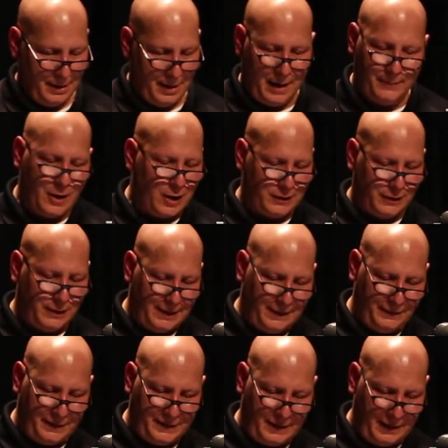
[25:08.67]
I'm not going to
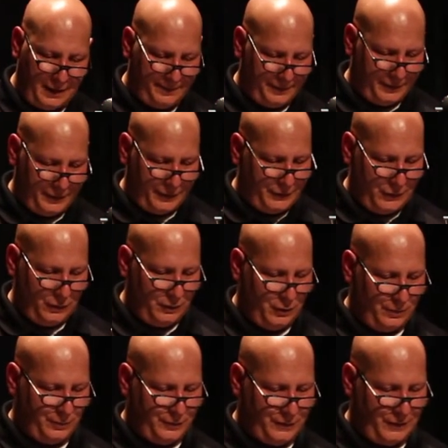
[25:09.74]
give examples, they're too
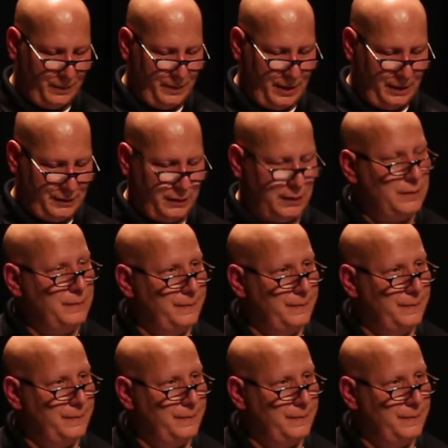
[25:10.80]
numerous to mention.